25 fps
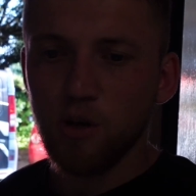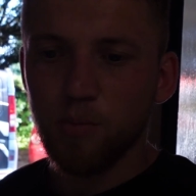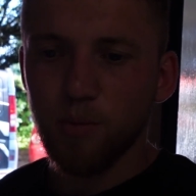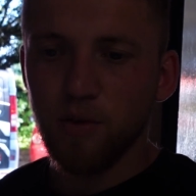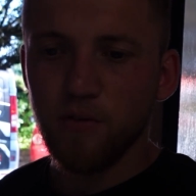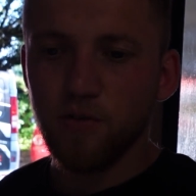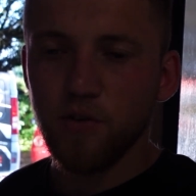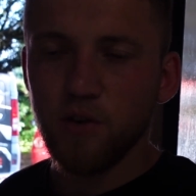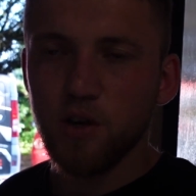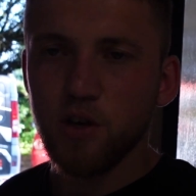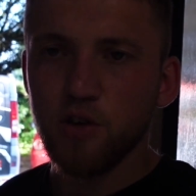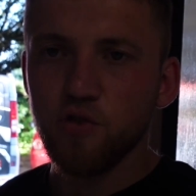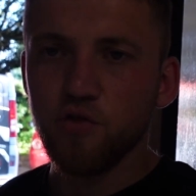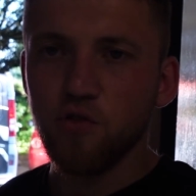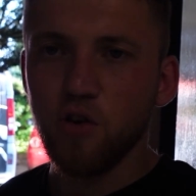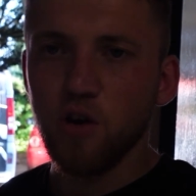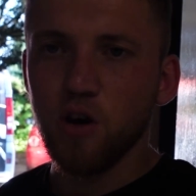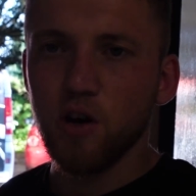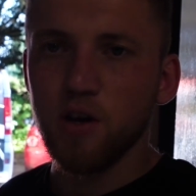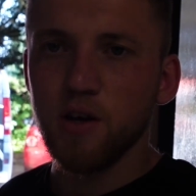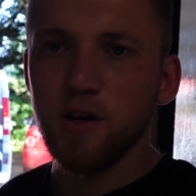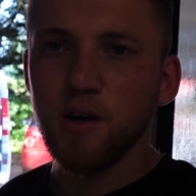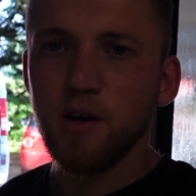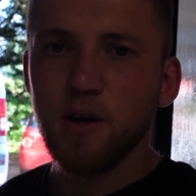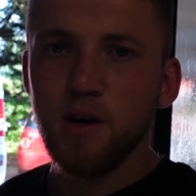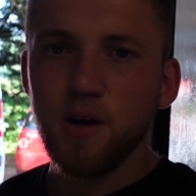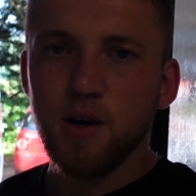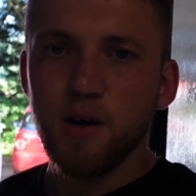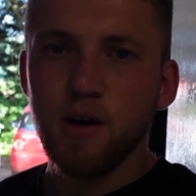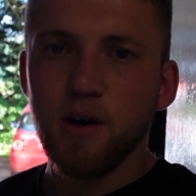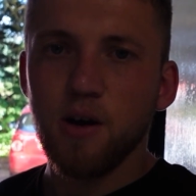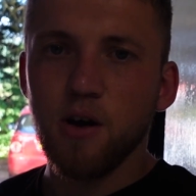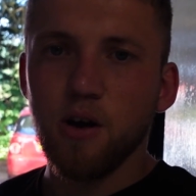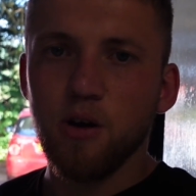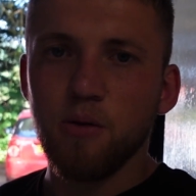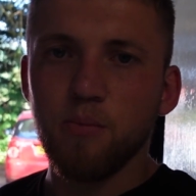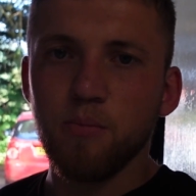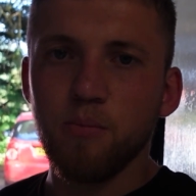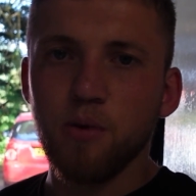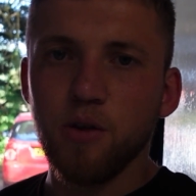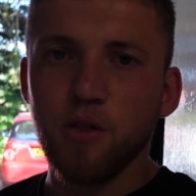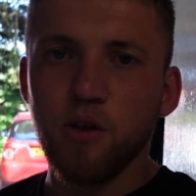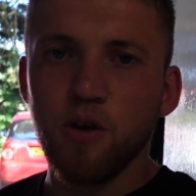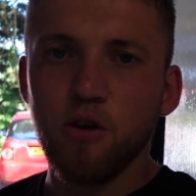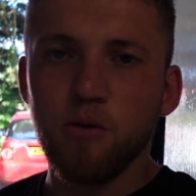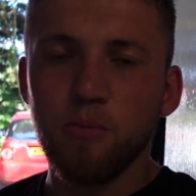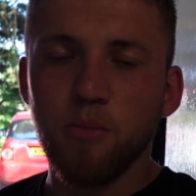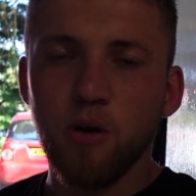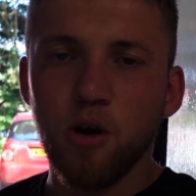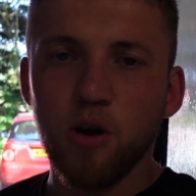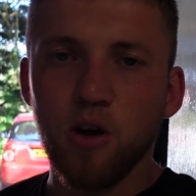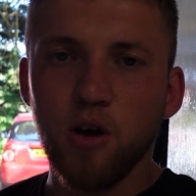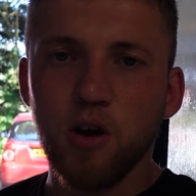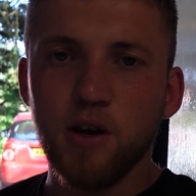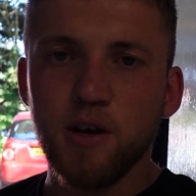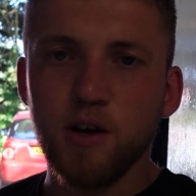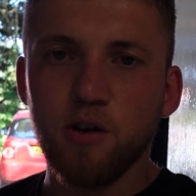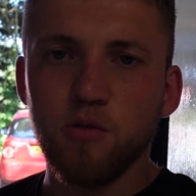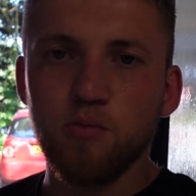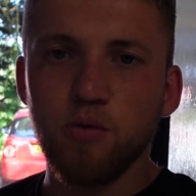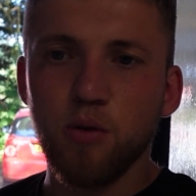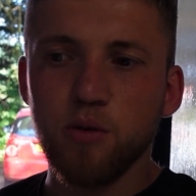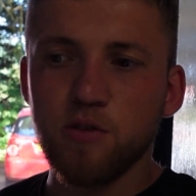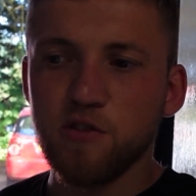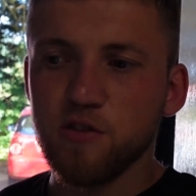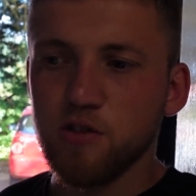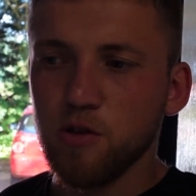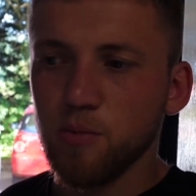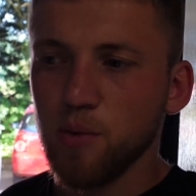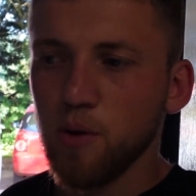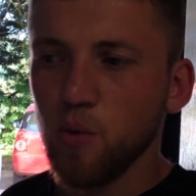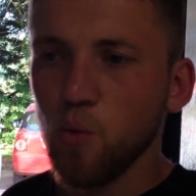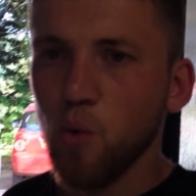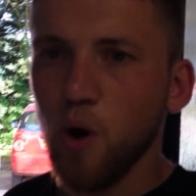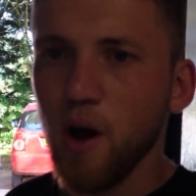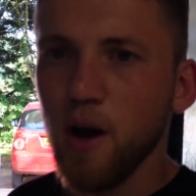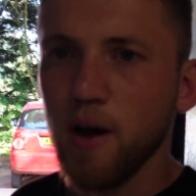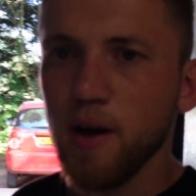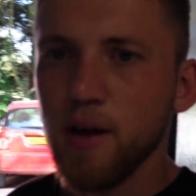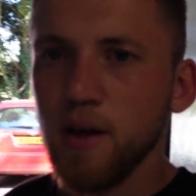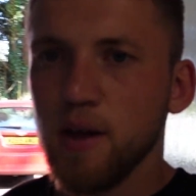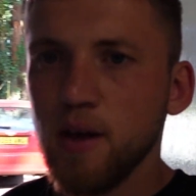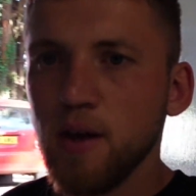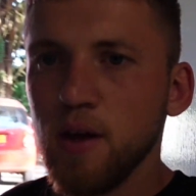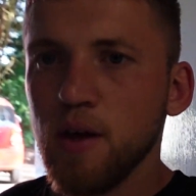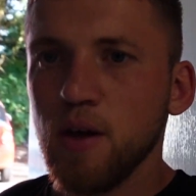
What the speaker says: it'll be fully dry, but knowing my luck it'll probably still be wet.